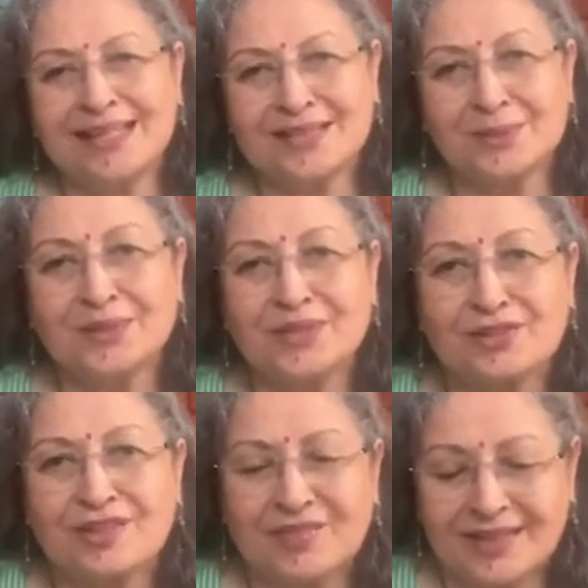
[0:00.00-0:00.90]

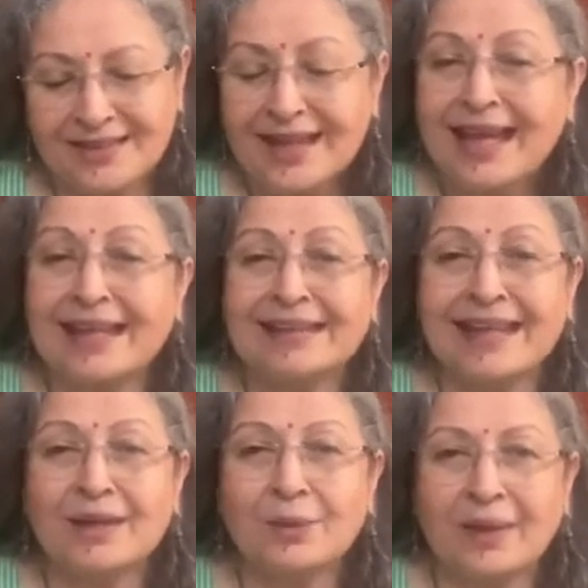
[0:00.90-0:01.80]
student-driven and
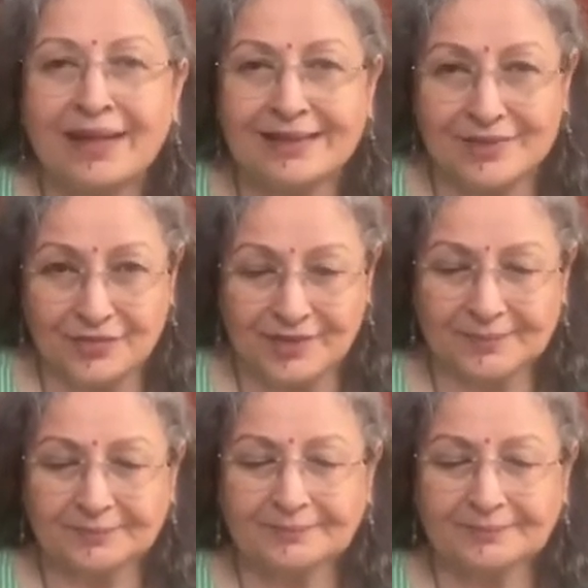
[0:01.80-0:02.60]
inquiry-driven.